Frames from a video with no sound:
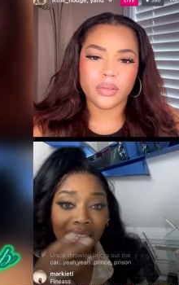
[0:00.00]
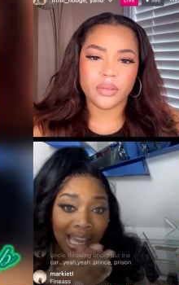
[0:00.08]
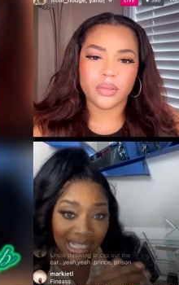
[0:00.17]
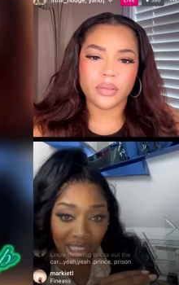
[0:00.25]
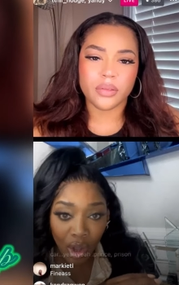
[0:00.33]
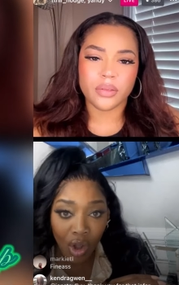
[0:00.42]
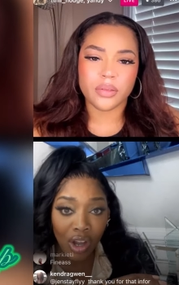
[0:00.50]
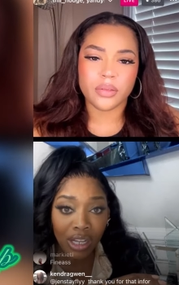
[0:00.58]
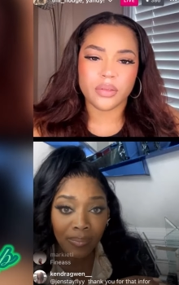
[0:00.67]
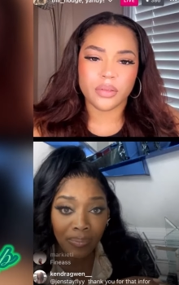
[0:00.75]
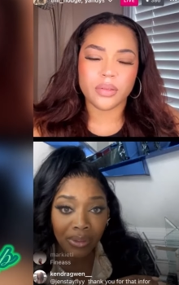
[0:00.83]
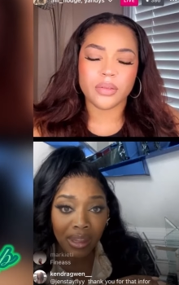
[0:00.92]
Speaker 1: lights
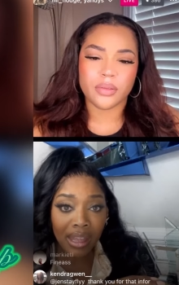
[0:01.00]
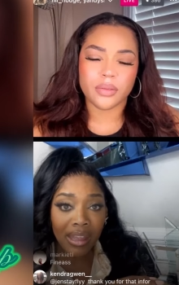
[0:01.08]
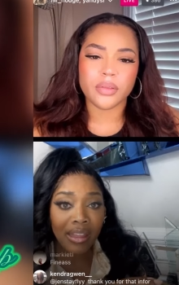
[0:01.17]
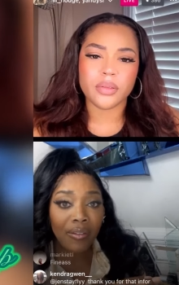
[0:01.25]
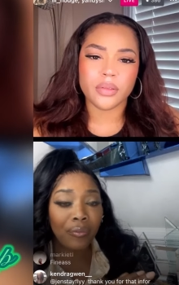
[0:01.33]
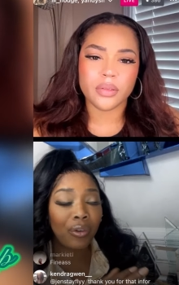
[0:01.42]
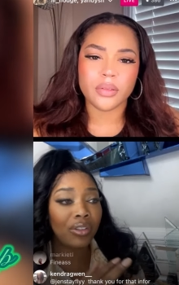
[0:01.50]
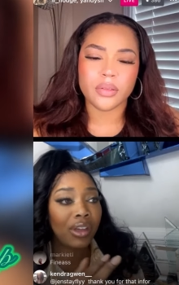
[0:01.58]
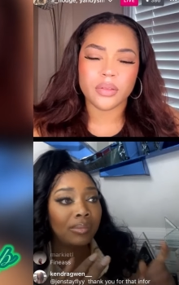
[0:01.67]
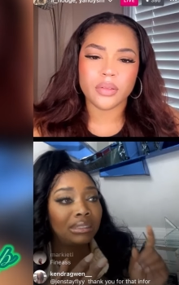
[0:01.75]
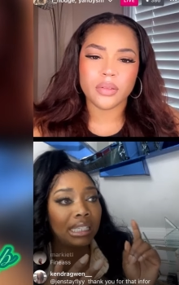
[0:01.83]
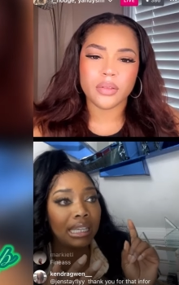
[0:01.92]
on, for
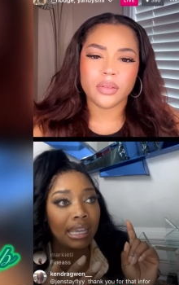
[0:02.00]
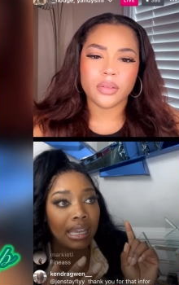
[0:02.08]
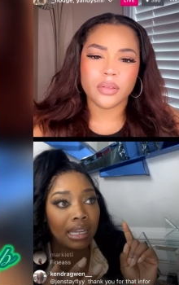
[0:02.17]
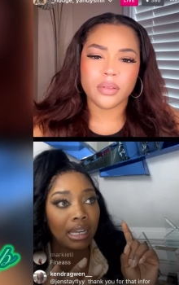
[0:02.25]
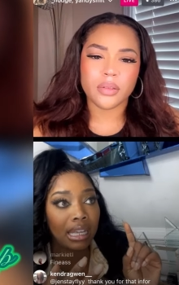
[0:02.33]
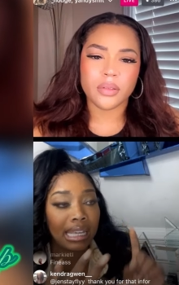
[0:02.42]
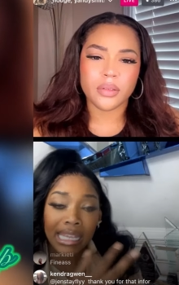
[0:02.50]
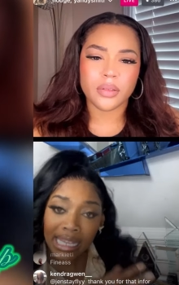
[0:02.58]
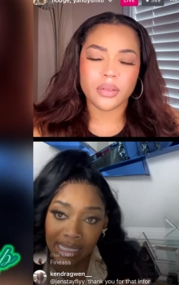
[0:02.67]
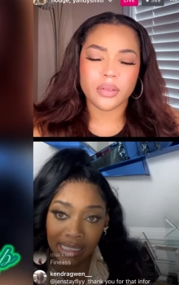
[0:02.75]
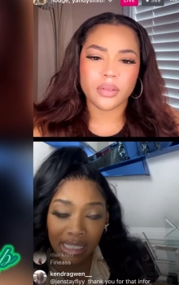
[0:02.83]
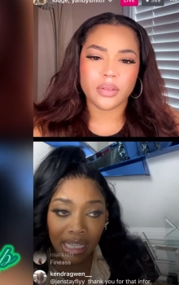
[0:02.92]
them to get
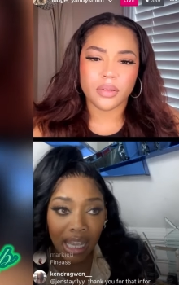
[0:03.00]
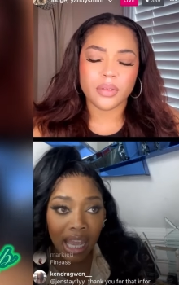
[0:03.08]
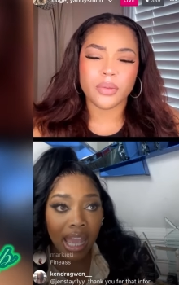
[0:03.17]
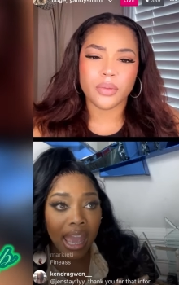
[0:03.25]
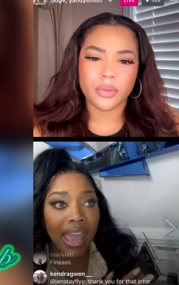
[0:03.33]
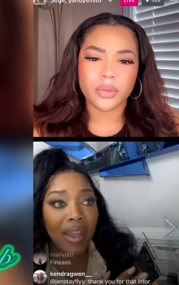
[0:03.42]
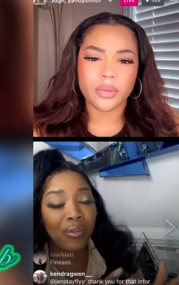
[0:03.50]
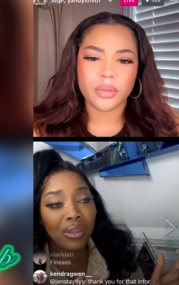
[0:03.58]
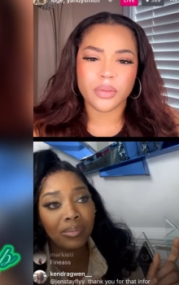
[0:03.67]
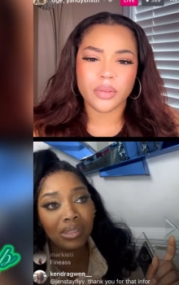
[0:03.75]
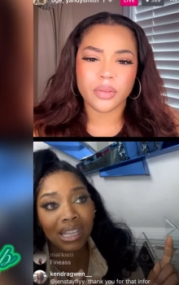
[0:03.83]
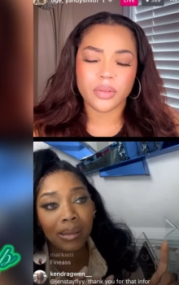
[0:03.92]
heat, and for
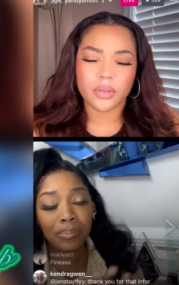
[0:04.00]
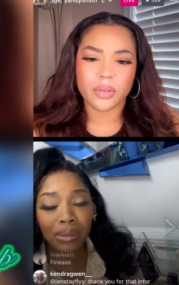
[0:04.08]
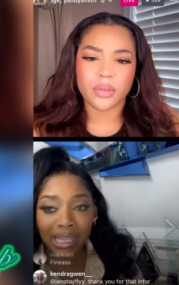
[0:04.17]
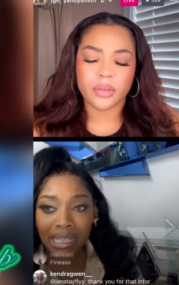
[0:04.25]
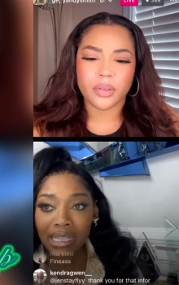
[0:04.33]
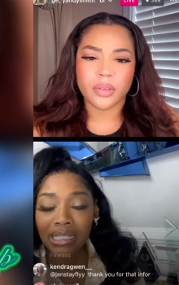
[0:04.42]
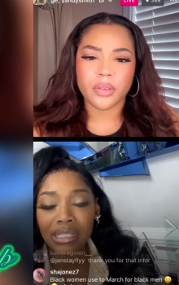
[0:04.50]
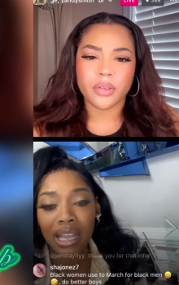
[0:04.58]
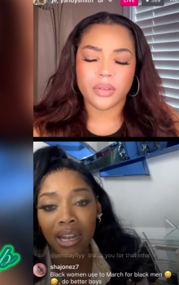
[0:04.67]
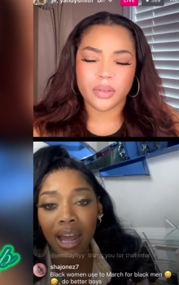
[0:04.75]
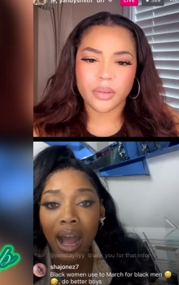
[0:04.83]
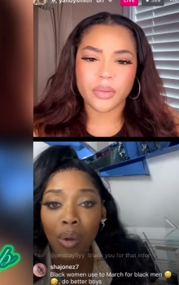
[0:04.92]
them to get blankets
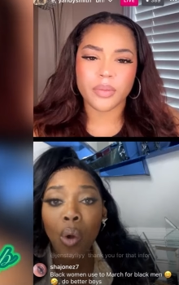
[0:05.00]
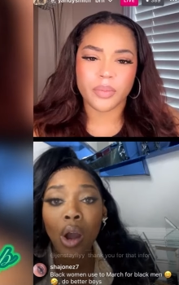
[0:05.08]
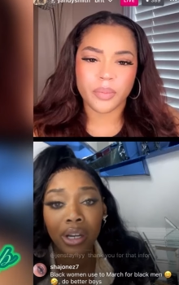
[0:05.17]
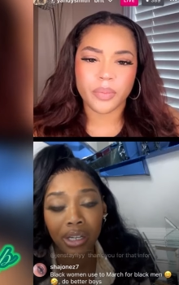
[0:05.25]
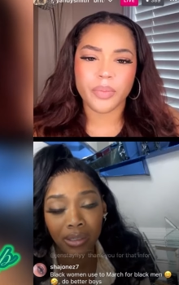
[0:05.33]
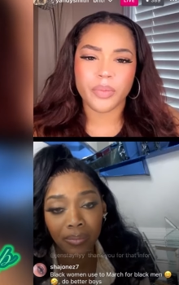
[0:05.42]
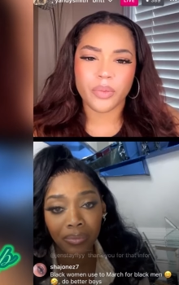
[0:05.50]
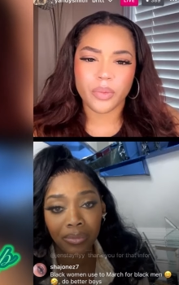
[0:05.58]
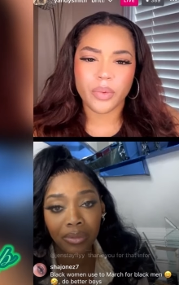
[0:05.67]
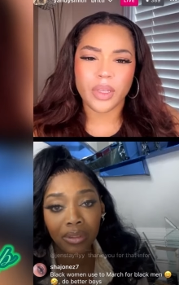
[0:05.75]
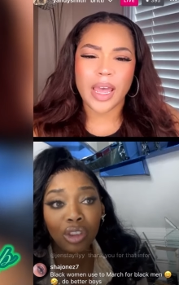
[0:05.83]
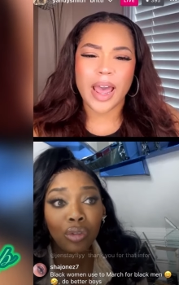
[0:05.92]
and hot water.
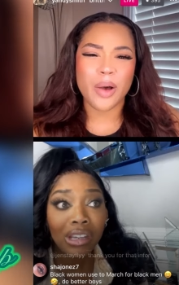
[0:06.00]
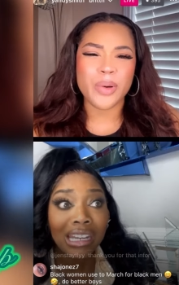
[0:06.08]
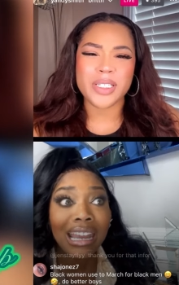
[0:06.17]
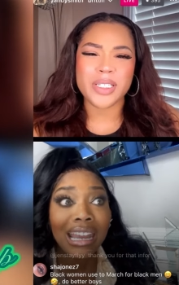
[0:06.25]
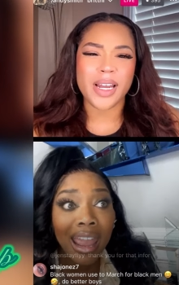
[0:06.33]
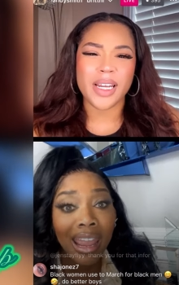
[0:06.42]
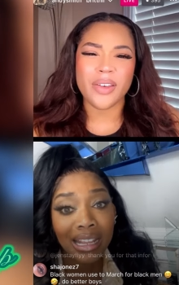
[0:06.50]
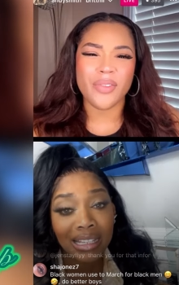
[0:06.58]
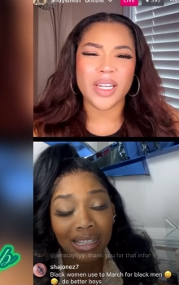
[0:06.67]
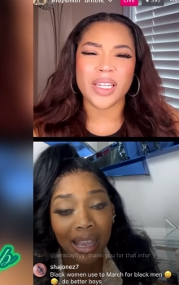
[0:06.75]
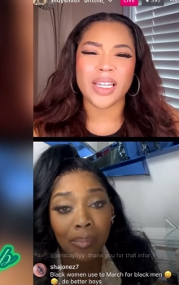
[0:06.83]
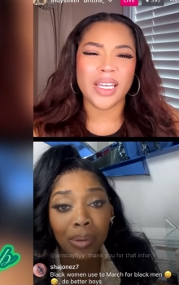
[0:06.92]
Speaker 2: Three days
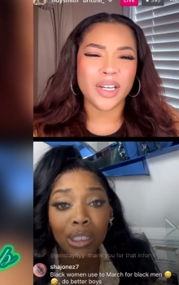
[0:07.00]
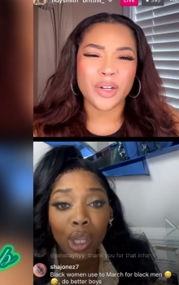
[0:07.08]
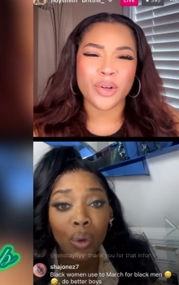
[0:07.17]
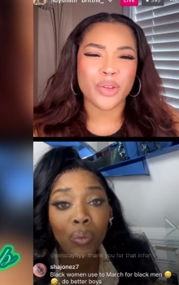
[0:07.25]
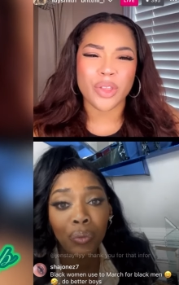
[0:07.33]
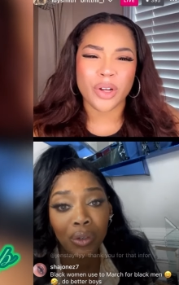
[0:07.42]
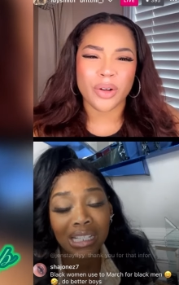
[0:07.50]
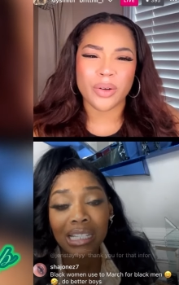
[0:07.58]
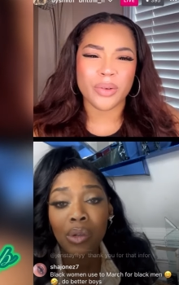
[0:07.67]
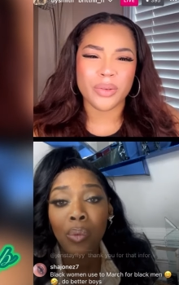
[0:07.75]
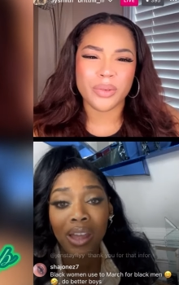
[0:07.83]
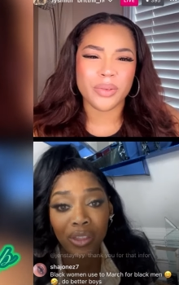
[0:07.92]
in below
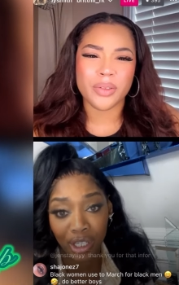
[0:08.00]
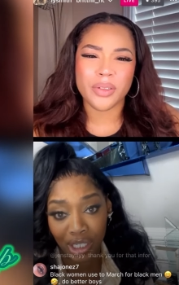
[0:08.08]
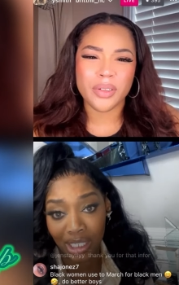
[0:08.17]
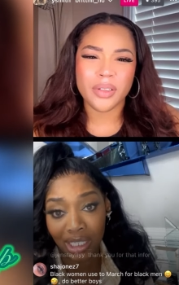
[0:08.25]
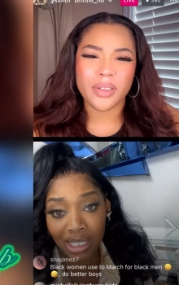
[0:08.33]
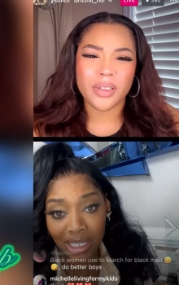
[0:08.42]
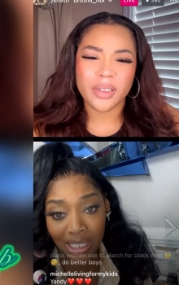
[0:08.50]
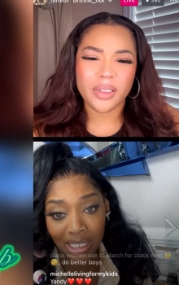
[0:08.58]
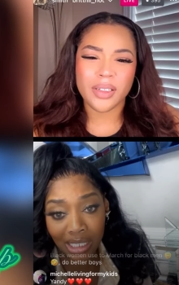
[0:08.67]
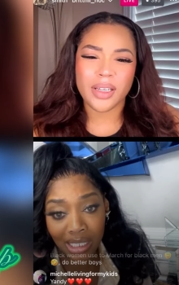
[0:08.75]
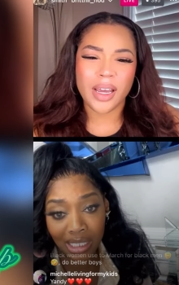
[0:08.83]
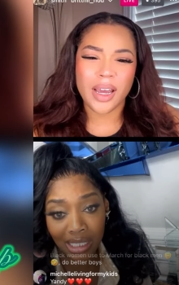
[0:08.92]
freezing weather.
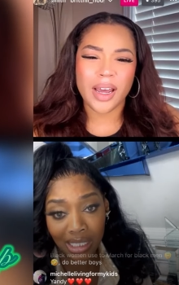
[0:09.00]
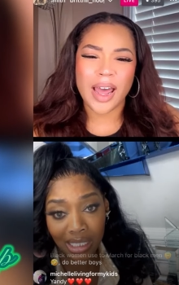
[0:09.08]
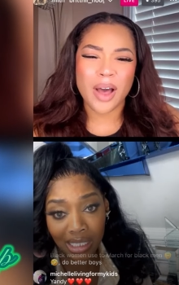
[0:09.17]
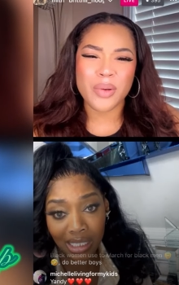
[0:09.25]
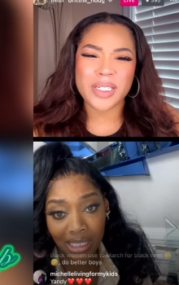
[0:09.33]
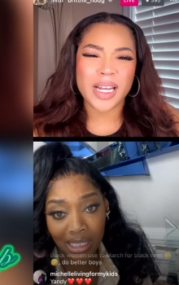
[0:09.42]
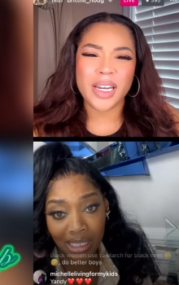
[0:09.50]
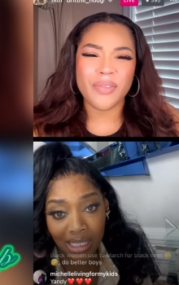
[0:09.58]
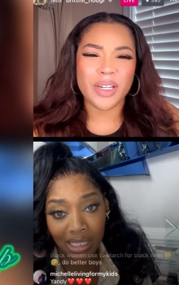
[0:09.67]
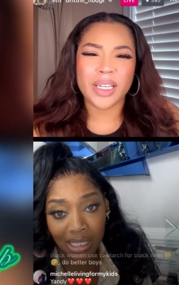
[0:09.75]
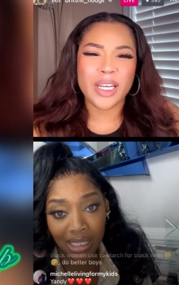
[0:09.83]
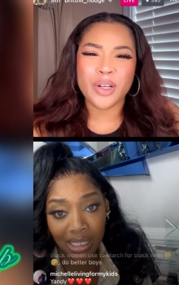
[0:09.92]
Yeah, how is that even
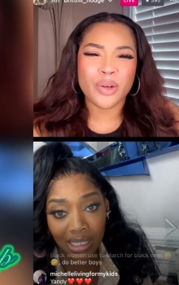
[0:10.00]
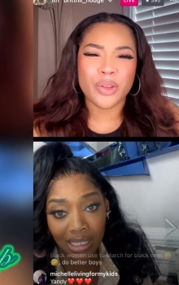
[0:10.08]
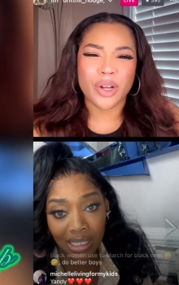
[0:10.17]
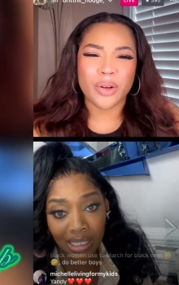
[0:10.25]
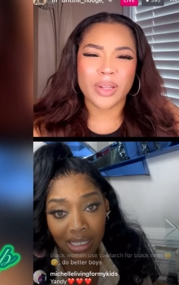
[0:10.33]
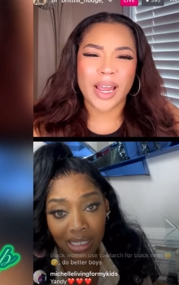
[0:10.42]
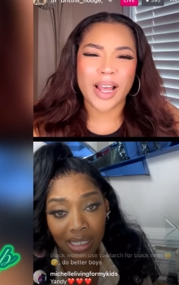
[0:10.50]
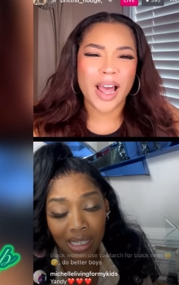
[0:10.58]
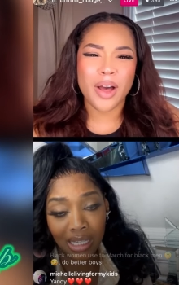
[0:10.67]
legal though? Like